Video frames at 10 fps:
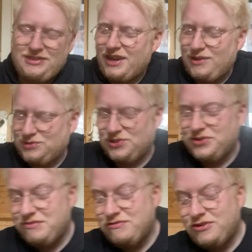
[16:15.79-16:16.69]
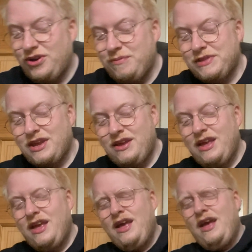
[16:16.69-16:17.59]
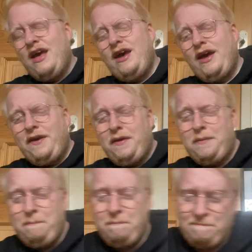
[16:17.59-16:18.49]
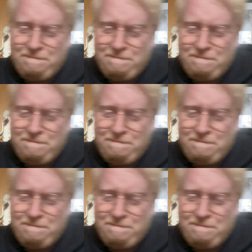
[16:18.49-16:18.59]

that I was looking for. Um,